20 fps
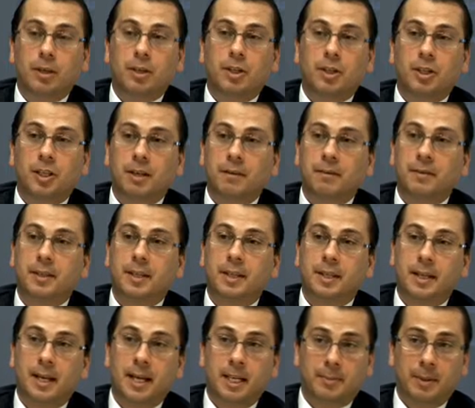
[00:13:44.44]
shift
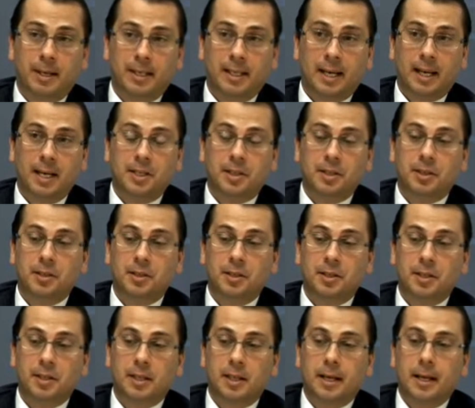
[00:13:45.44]
in
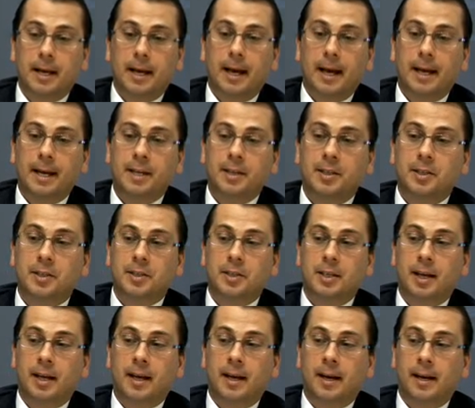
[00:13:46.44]
expectations is
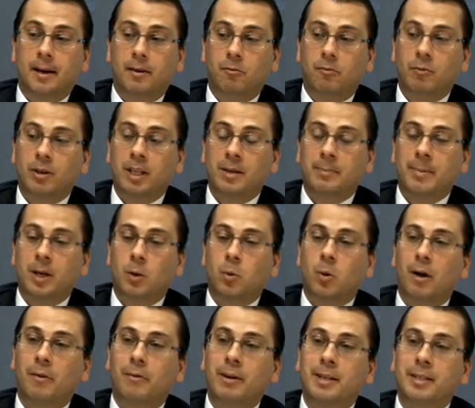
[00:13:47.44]
really been
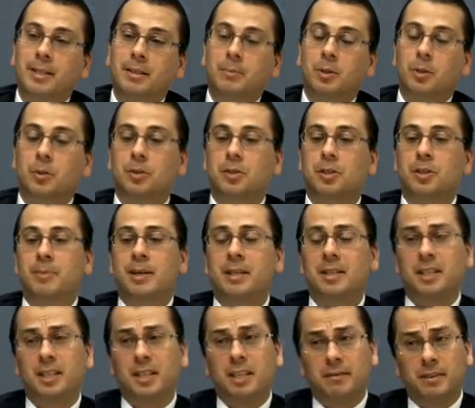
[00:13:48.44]
quite recent because there's been
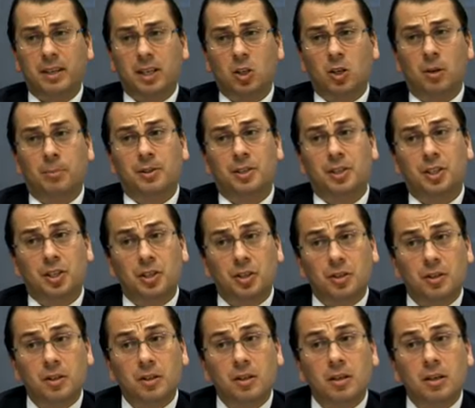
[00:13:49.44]
significant
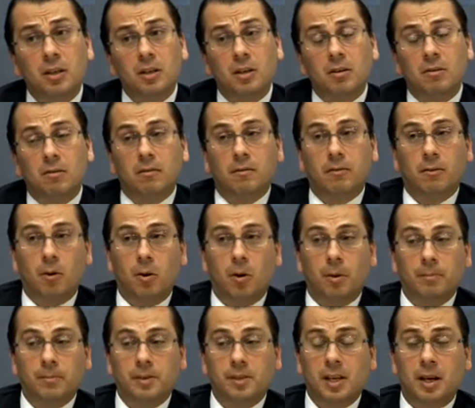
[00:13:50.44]
opposition
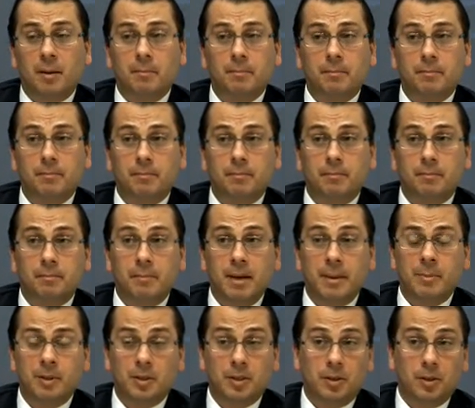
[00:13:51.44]
from some
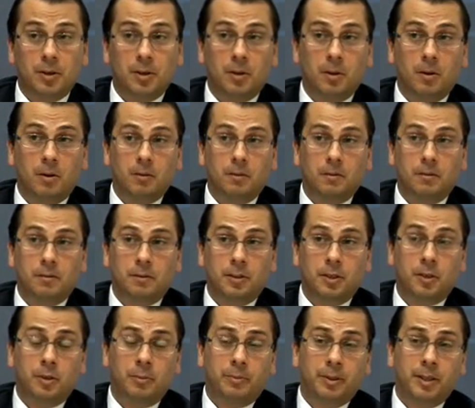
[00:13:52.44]
members of
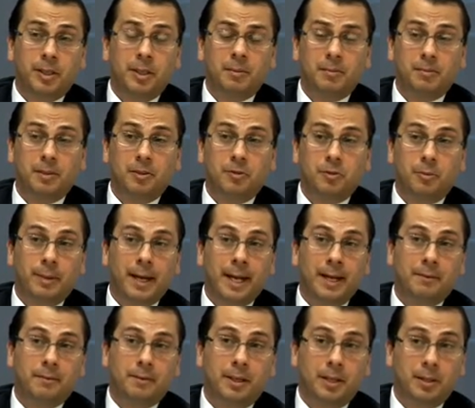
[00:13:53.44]
the European Central
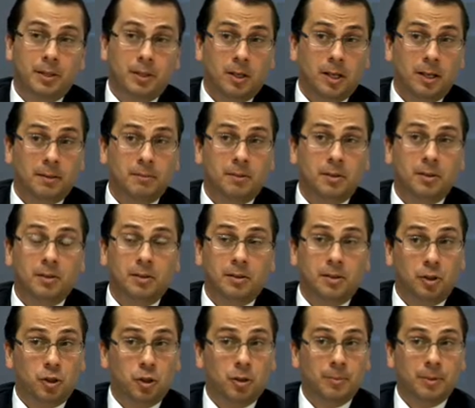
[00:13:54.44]
Bank. Things like
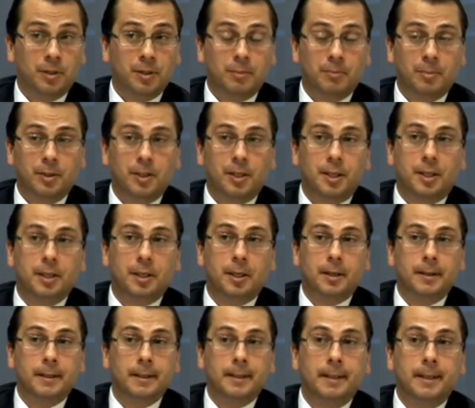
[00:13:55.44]
the Germans in
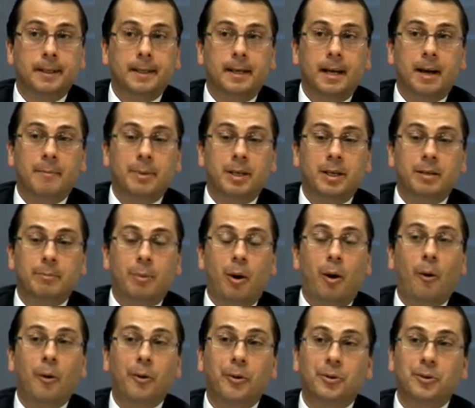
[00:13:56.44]
particular have been
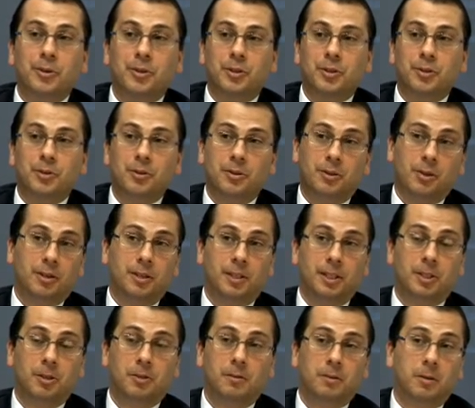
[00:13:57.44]
opposed to this
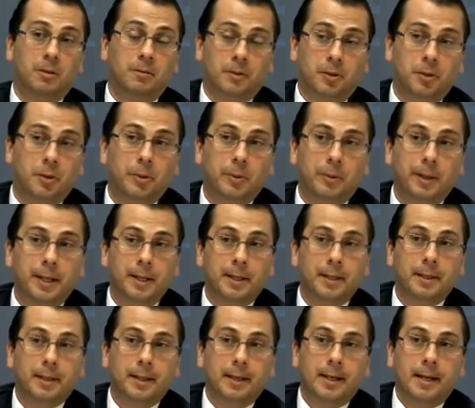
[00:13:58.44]
idea of QE.
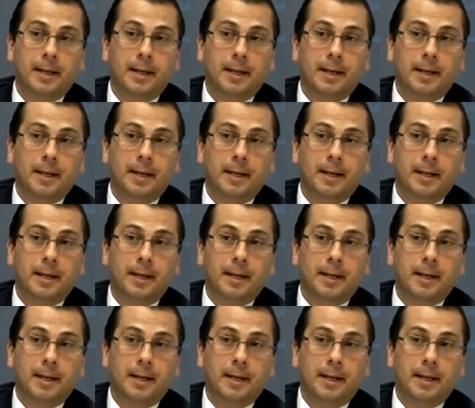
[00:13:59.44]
